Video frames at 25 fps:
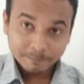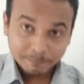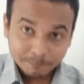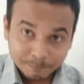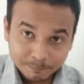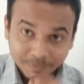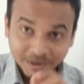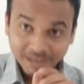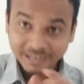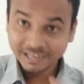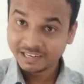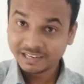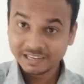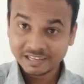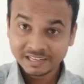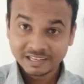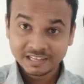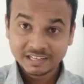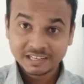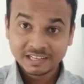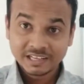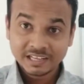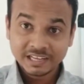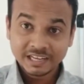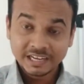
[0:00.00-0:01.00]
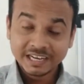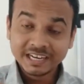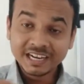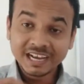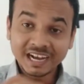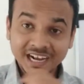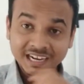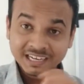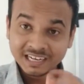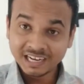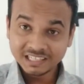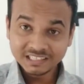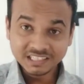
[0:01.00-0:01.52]
But in
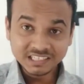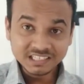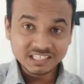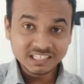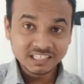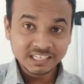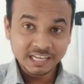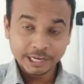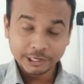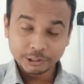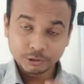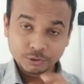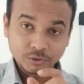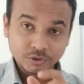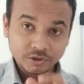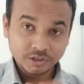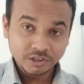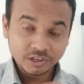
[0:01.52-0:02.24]
another scenario,